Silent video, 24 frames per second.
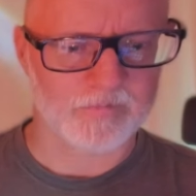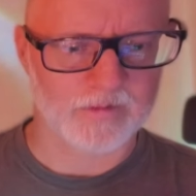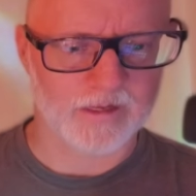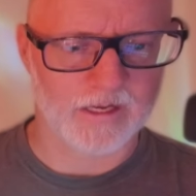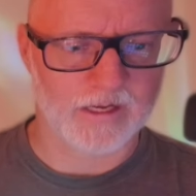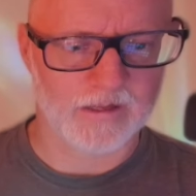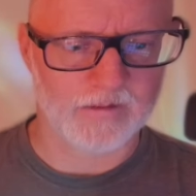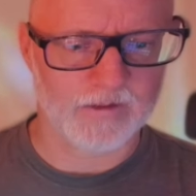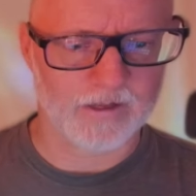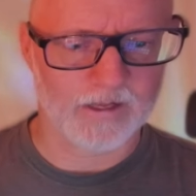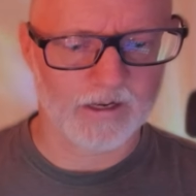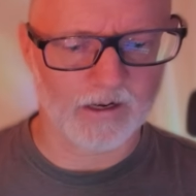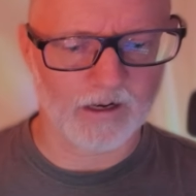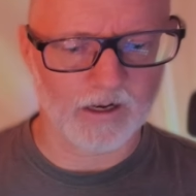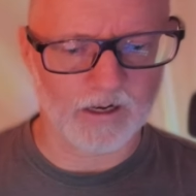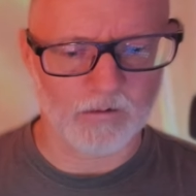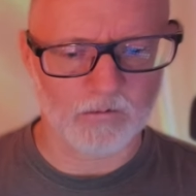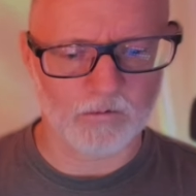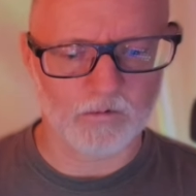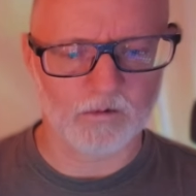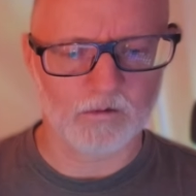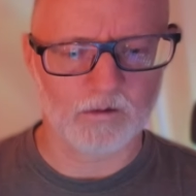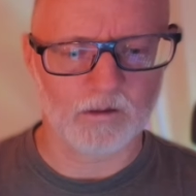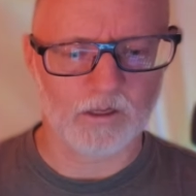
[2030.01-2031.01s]
and then I
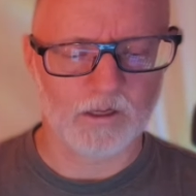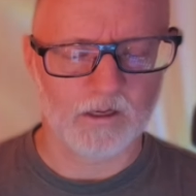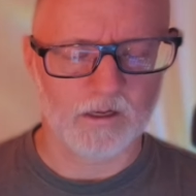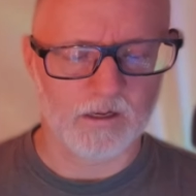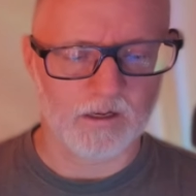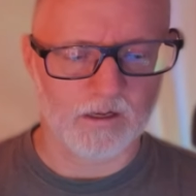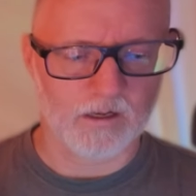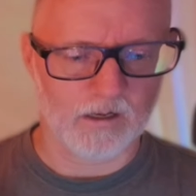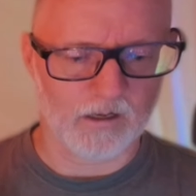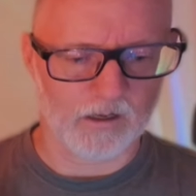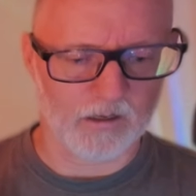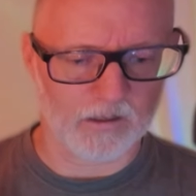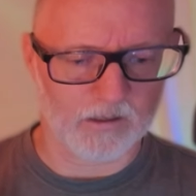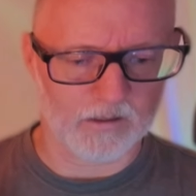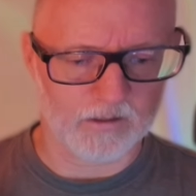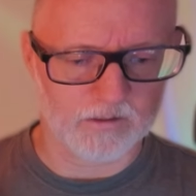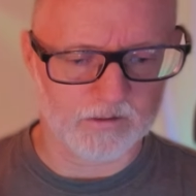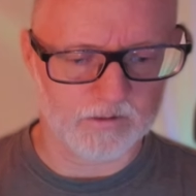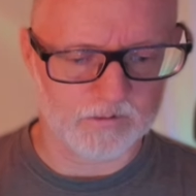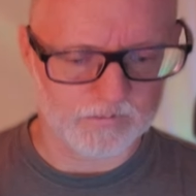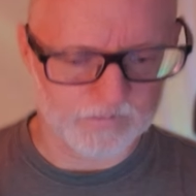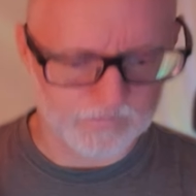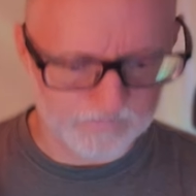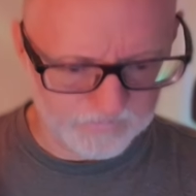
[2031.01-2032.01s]
will
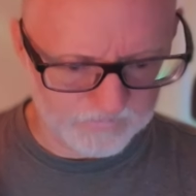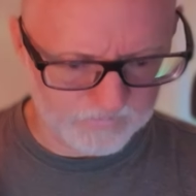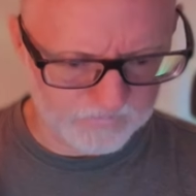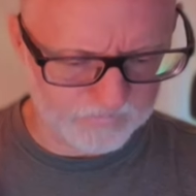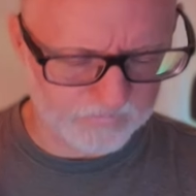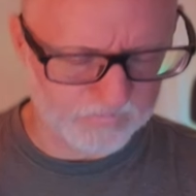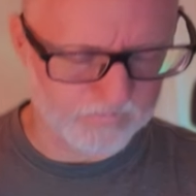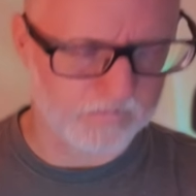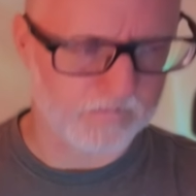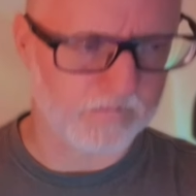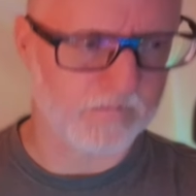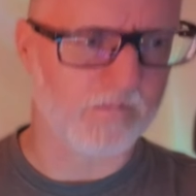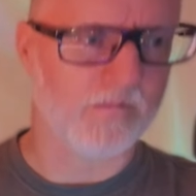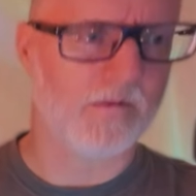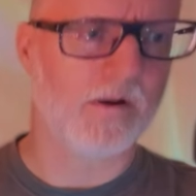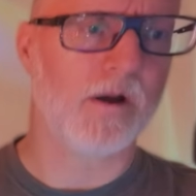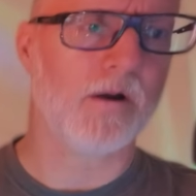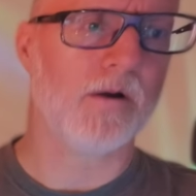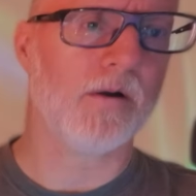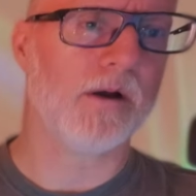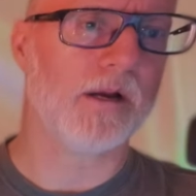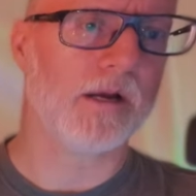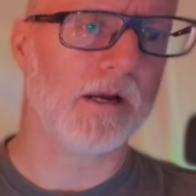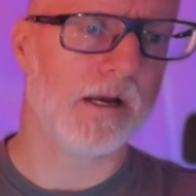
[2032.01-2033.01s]
uh,
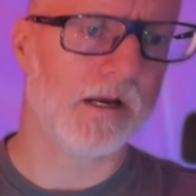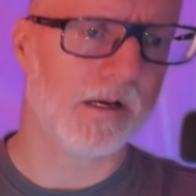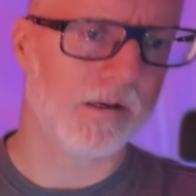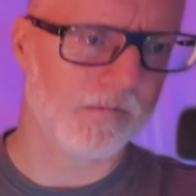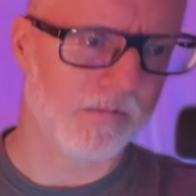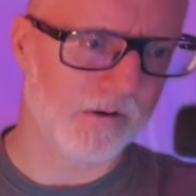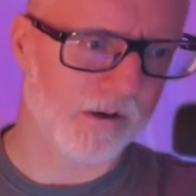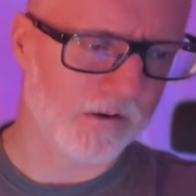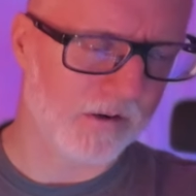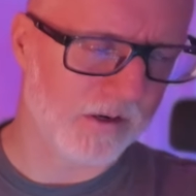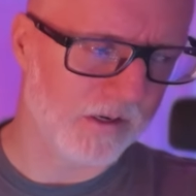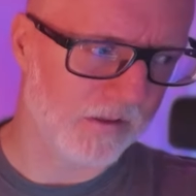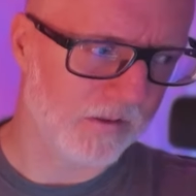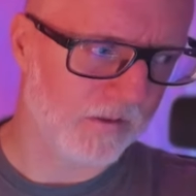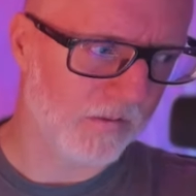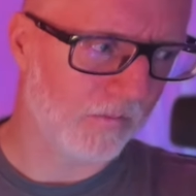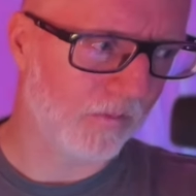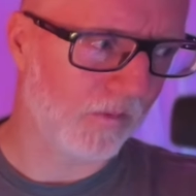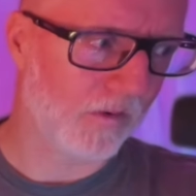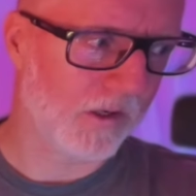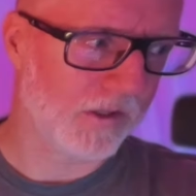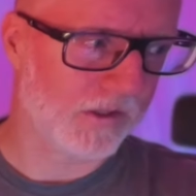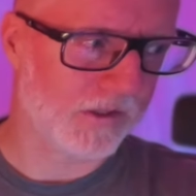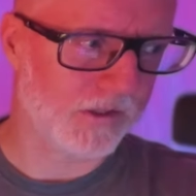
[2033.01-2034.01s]
vary vary the
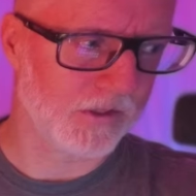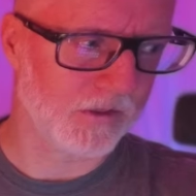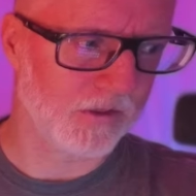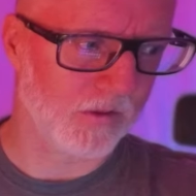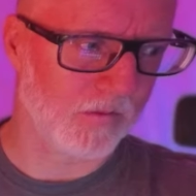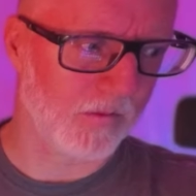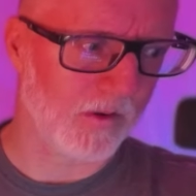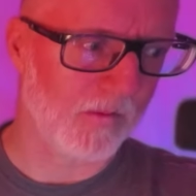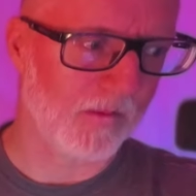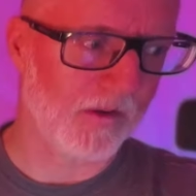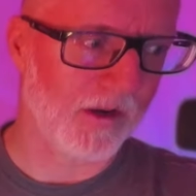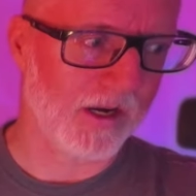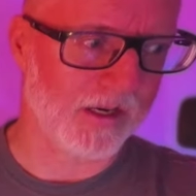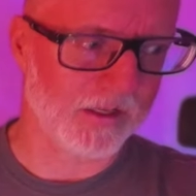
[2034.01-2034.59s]
pressure on my back